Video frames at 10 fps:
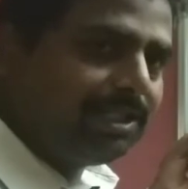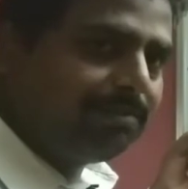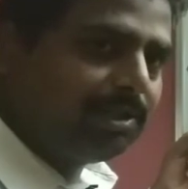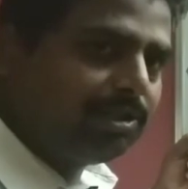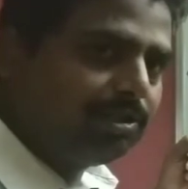
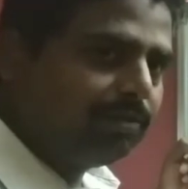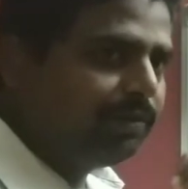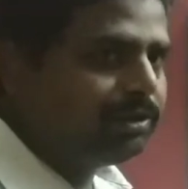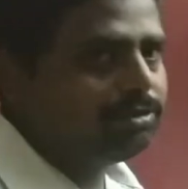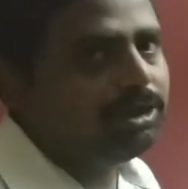number
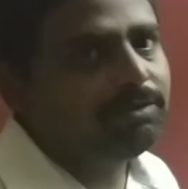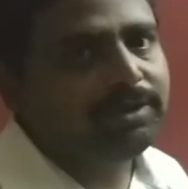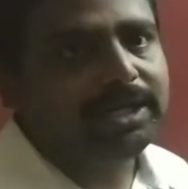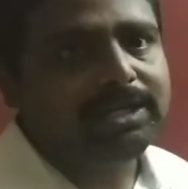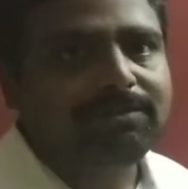2 so that
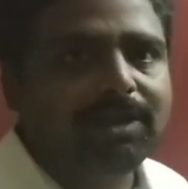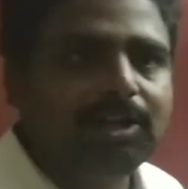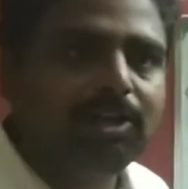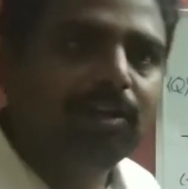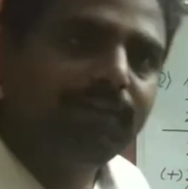we get the
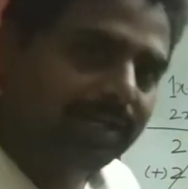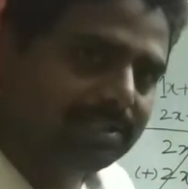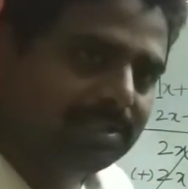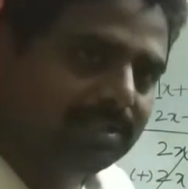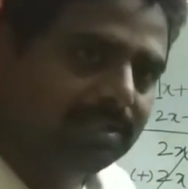value of
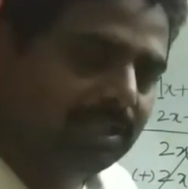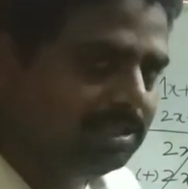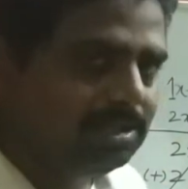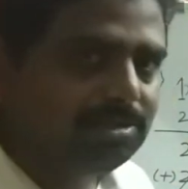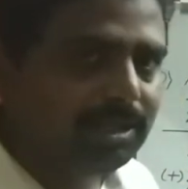x. That is
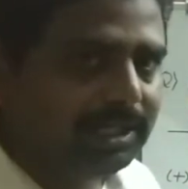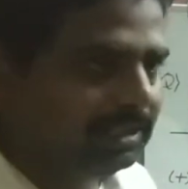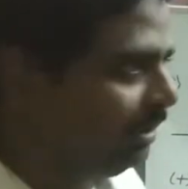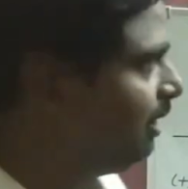also correct.